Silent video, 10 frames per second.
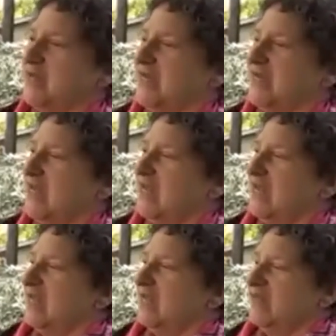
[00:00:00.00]
And
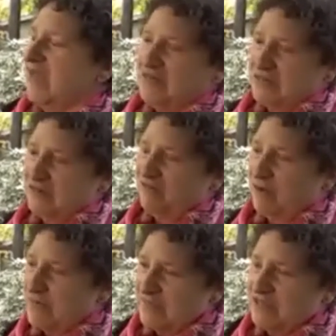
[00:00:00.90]
the idea of
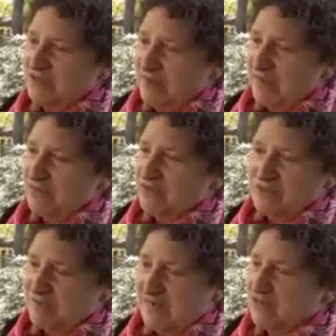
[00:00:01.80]
raising tomatoes
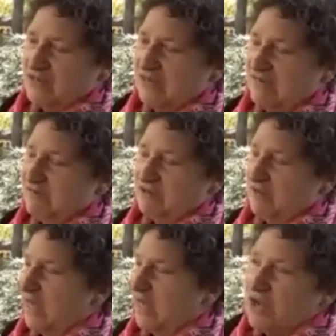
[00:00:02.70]
to me, I just can't even do
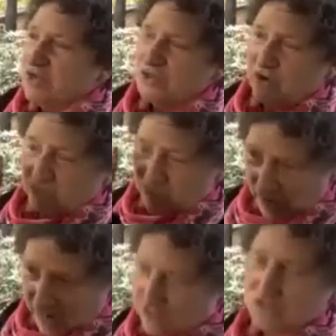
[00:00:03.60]
that. So
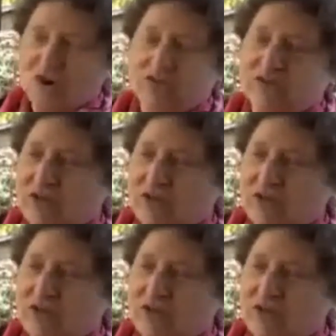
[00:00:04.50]
I just go to the